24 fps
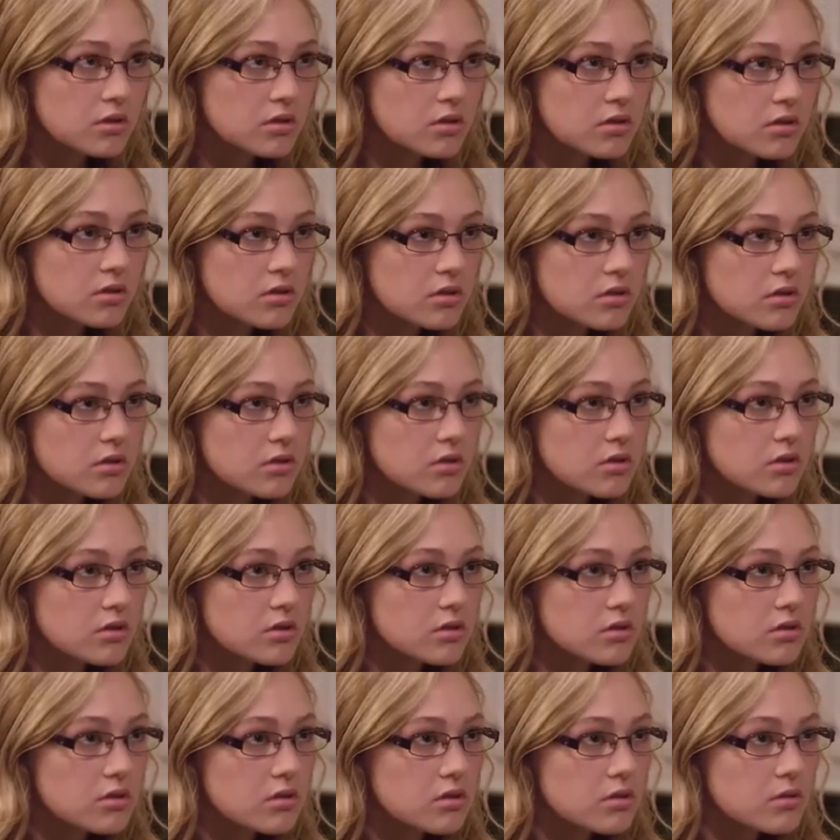
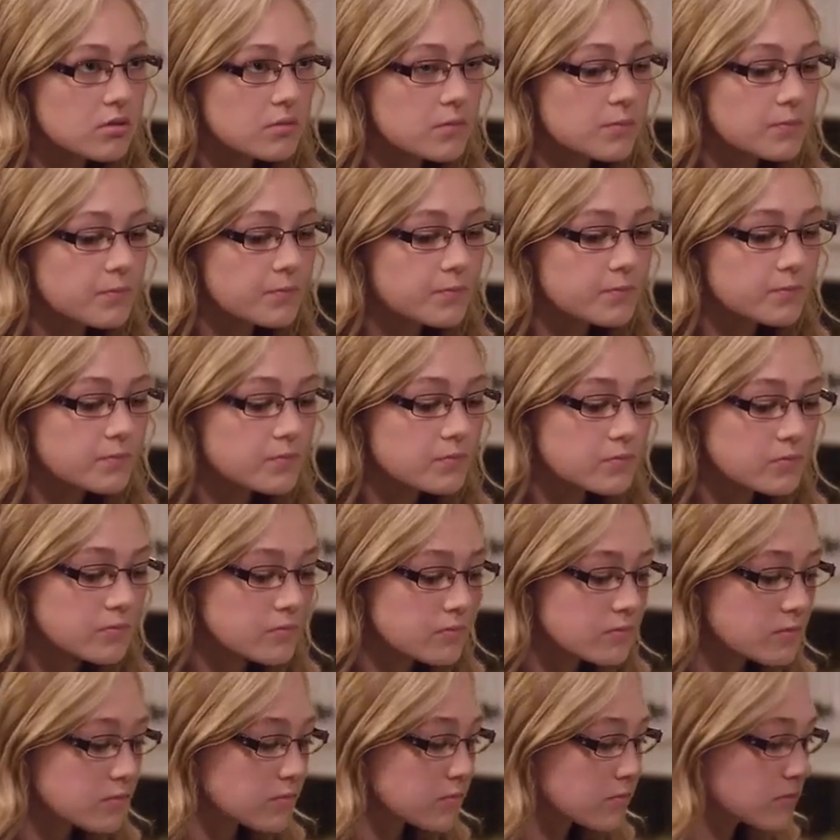
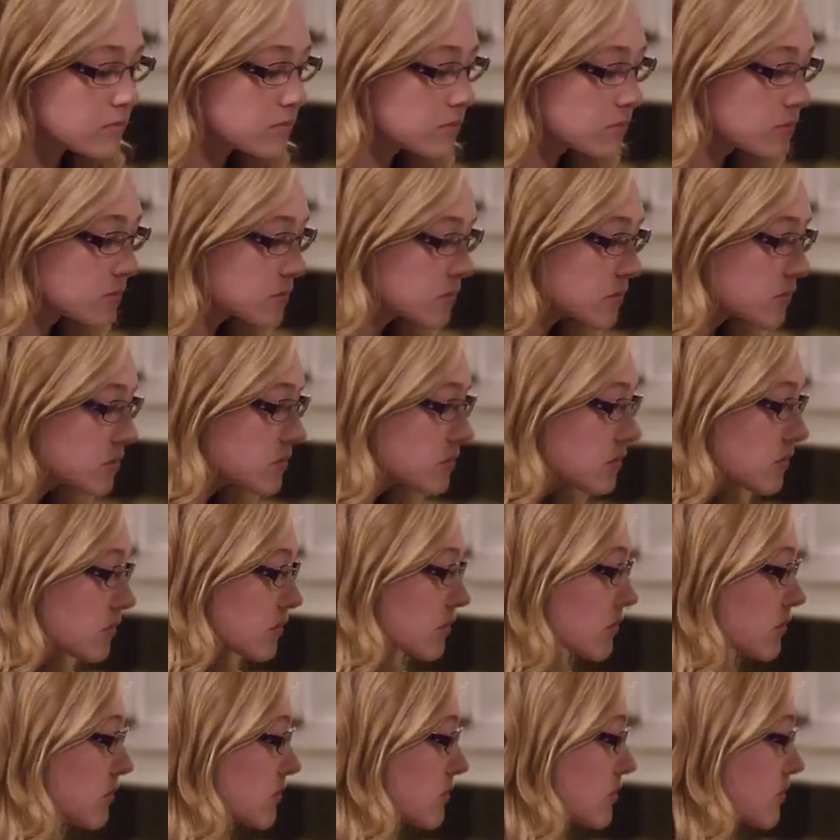
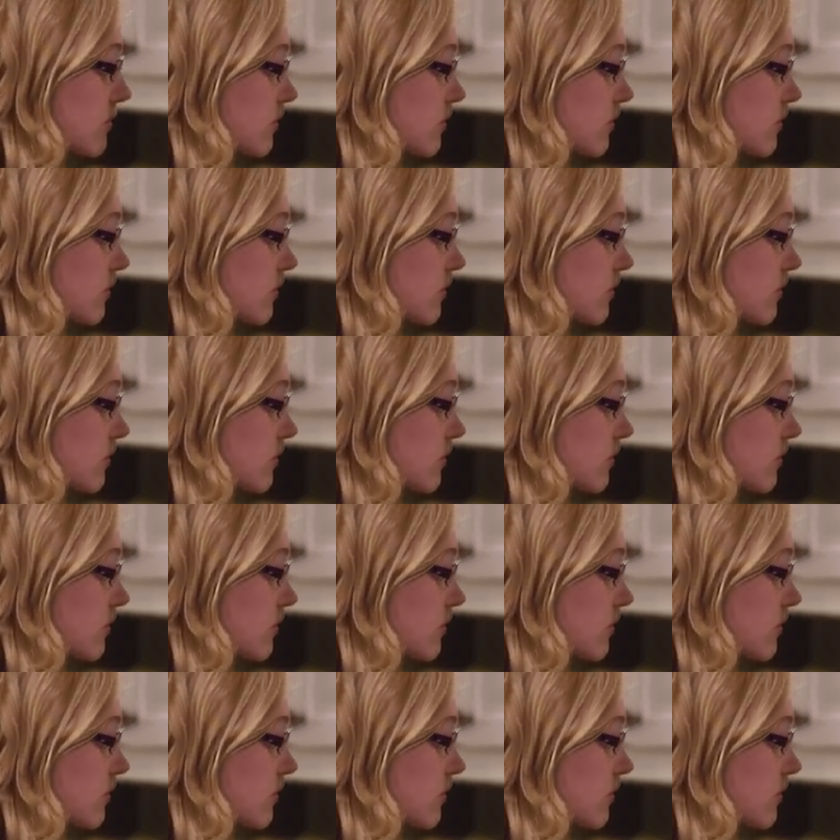[no speech]